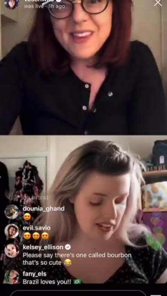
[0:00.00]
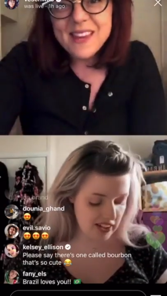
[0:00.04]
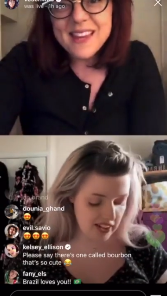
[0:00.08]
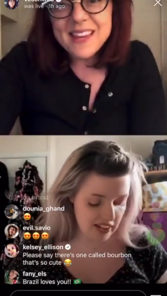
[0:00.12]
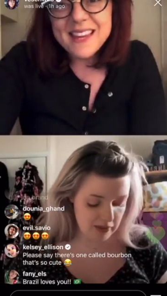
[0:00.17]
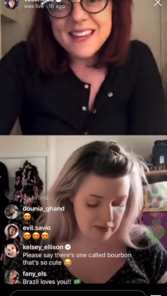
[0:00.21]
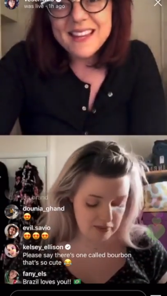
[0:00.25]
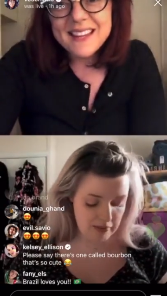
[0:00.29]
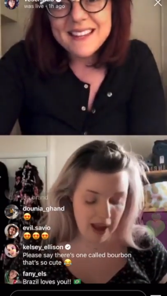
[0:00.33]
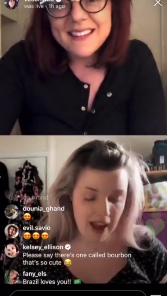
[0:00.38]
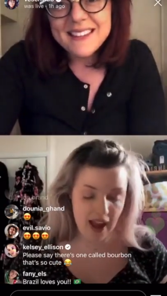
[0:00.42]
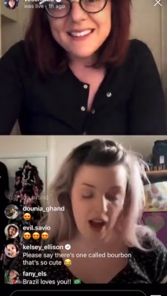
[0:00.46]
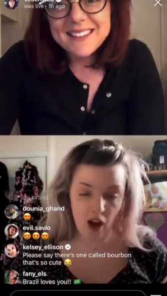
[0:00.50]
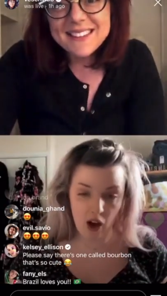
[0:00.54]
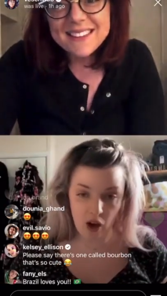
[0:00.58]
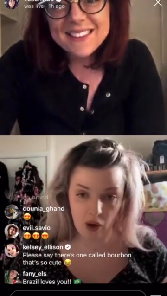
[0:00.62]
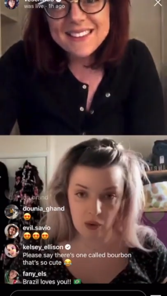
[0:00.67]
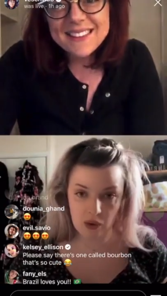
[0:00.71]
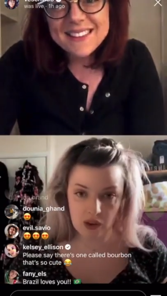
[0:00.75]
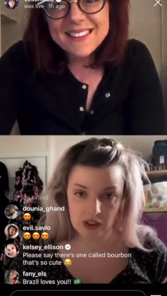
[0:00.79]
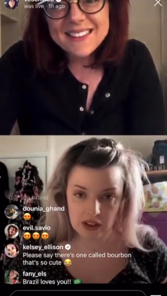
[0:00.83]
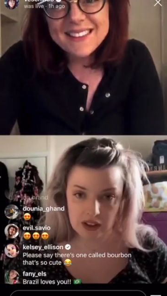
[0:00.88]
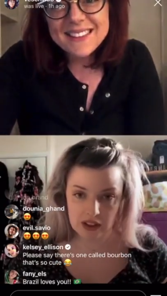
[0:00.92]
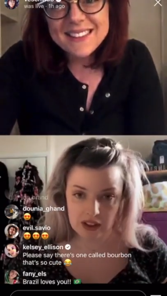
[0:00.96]
Speaker 1: Mayo,
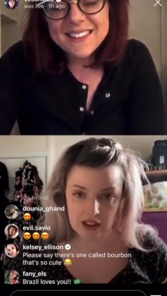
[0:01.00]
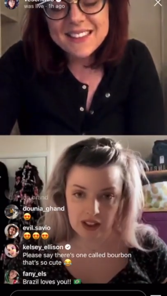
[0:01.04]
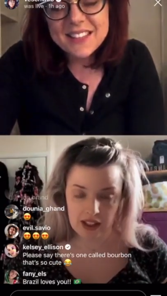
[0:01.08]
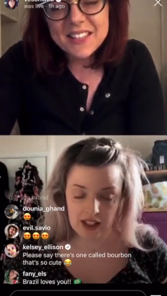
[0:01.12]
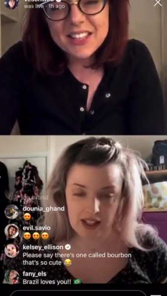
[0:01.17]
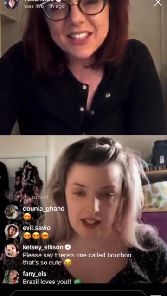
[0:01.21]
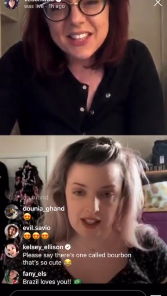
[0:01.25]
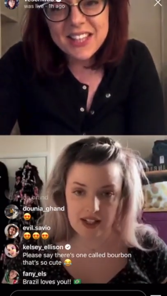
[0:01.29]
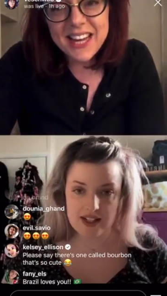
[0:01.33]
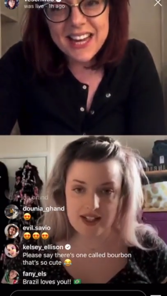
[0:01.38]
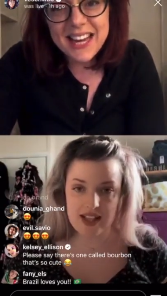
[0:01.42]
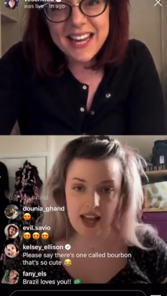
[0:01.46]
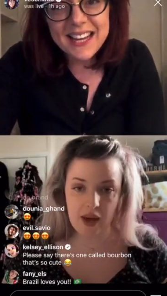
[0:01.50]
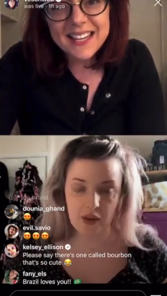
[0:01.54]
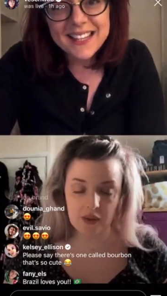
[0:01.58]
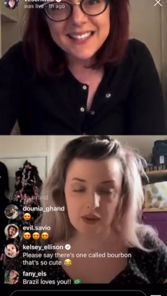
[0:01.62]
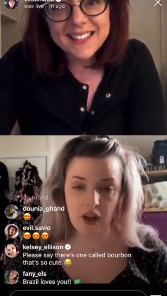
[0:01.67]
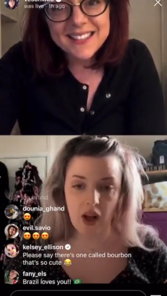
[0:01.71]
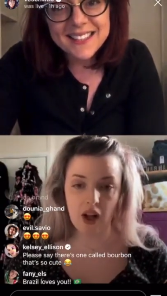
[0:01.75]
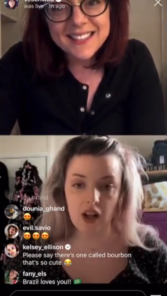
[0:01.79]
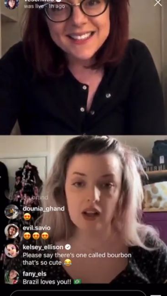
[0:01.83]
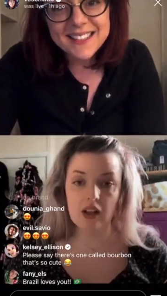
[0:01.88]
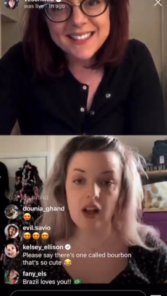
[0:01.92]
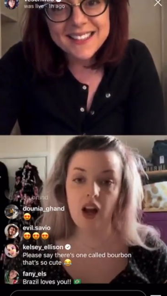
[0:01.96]
in a yeah. town called
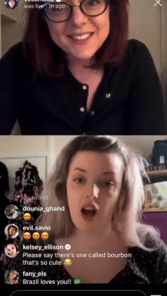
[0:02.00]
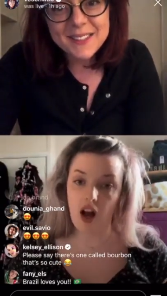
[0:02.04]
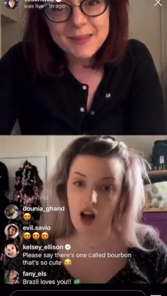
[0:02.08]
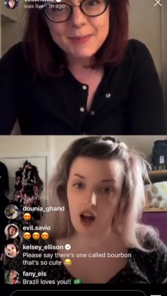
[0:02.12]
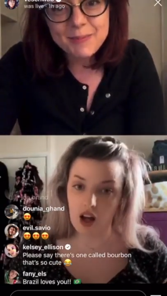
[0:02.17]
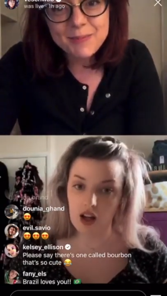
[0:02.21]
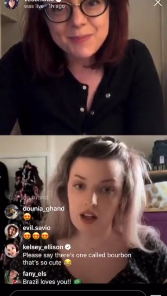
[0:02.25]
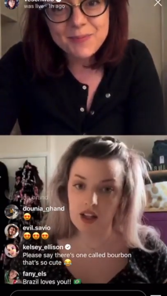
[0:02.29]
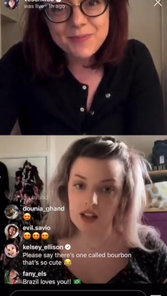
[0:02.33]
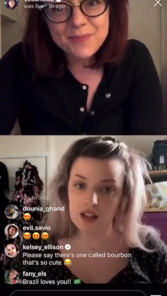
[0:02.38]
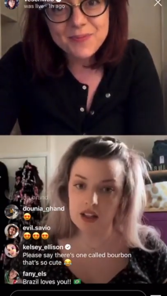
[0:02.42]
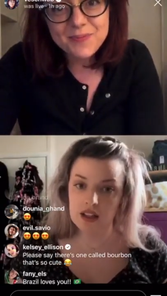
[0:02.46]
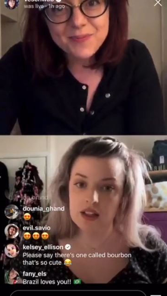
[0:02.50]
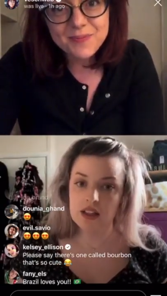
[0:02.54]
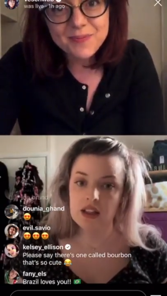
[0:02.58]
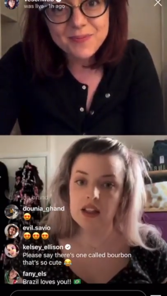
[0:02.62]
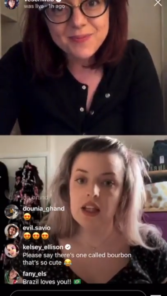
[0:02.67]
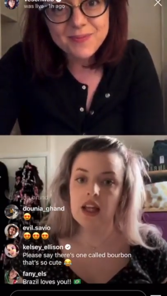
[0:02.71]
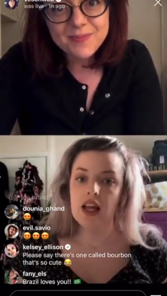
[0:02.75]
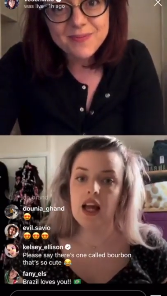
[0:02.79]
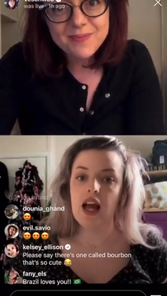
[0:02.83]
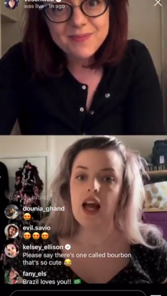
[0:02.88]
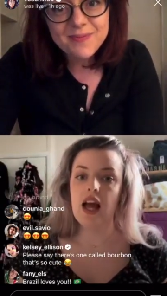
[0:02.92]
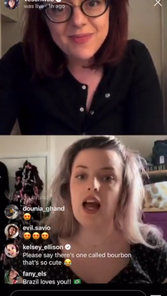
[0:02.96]
Cong
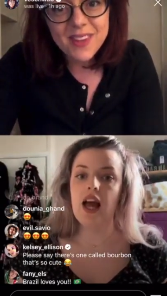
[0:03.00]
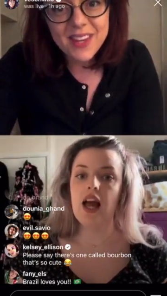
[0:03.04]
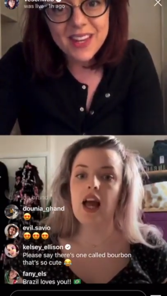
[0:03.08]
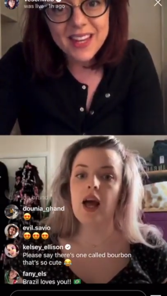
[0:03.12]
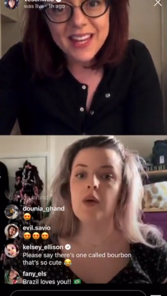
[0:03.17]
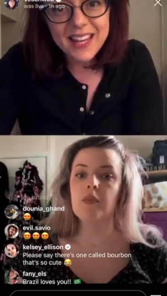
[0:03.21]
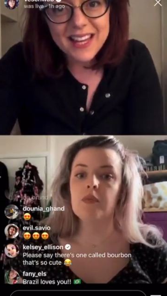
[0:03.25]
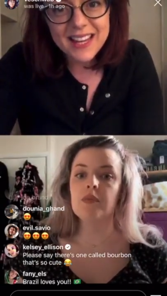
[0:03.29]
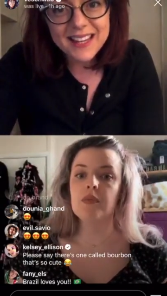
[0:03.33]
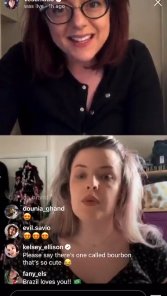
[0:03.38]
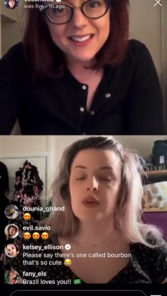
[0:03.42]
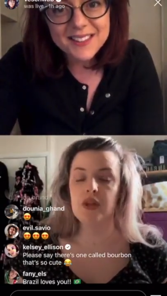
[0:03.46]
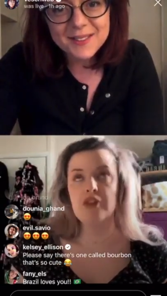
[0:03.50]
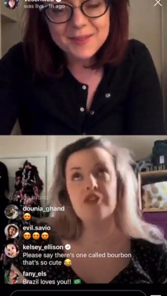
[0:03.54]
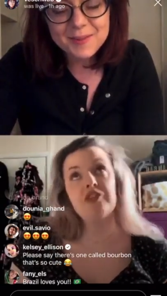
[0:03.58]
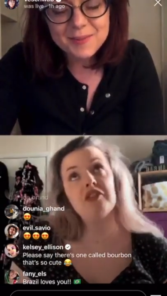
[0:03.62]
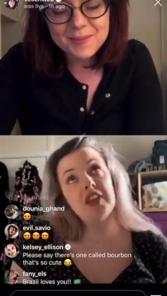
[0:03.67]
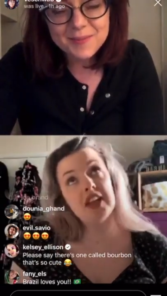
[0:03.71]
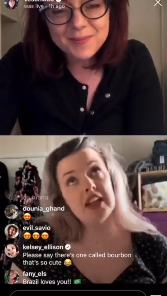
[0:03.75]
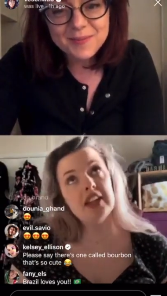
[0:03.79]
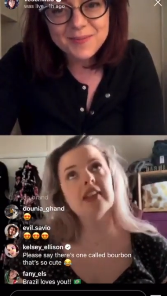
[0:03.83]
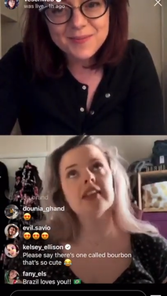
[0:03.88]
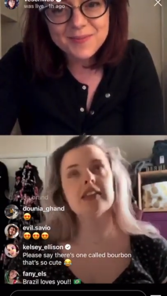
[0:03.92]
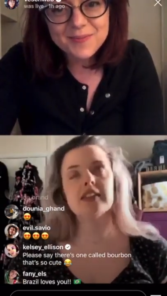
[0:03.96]
um, in a field
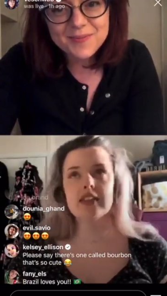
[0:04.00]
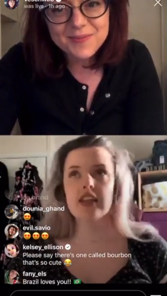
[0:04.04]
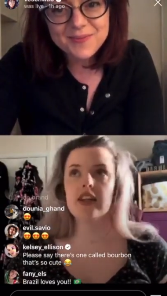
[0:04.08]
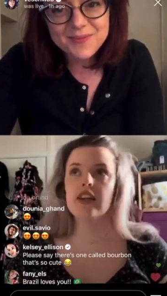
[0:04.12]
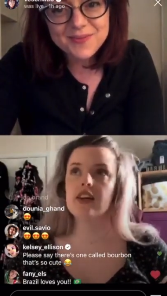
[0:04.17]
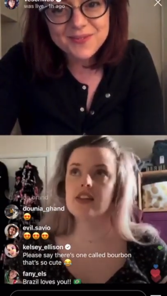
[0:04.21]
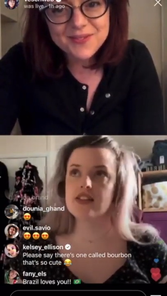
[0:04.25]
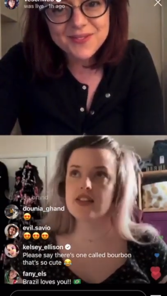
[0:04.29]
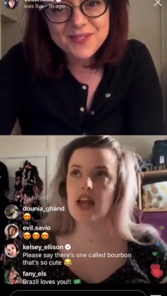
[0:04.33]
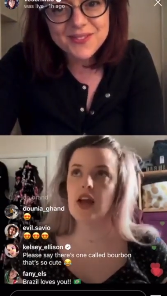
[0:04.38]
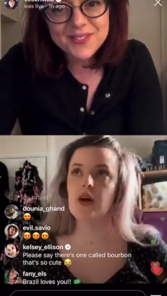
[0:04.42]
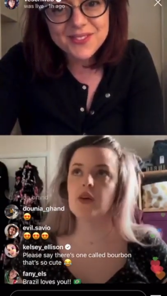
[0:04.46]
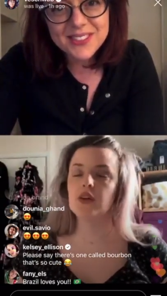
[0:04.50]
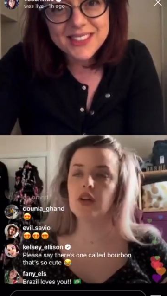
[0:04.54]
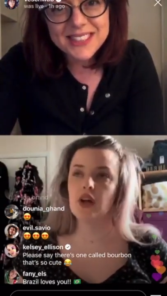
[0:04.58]
near a town called